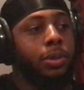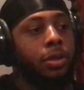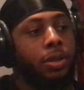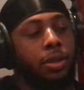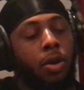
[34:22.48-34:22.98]
be
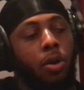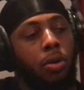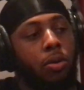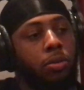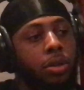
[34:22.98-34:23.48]
looking
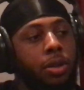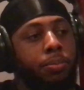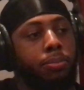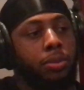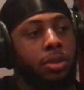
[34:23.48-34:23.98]
old and a
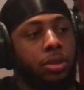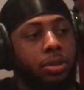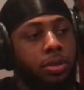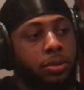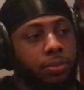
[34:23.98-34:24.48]
bitch.